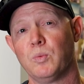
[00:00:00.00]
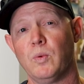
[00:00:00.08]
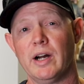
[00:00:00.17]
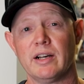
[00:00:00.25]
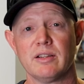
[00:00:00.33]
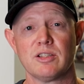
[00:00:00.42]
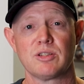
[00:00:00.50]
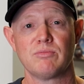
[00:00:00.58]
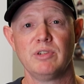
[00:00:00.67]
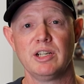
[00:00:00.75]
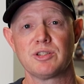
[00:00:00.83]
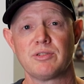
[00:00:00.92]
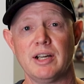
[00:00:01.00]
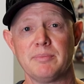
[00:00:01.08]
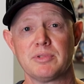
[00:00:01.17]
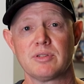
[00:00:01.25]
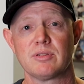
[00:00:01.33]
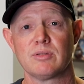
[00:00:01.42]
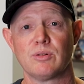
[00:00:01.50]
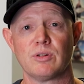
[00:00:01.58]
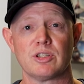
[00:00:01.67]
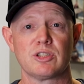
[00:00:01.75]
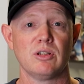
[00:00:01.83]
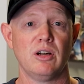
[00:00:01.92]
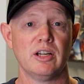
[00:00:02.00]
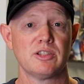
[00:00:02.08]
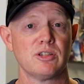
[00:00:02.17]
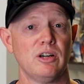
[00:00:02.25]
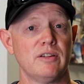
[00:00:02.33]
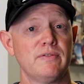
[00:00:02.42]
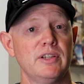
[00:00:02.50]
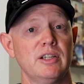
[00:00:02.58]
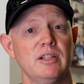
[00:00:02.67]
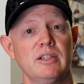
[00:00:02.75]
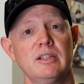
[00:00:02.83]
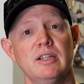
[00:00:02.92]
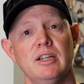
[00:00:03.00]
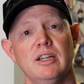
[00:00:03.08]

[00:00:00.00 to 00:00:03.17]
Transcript: one of the rear straps or a slight tight feeling,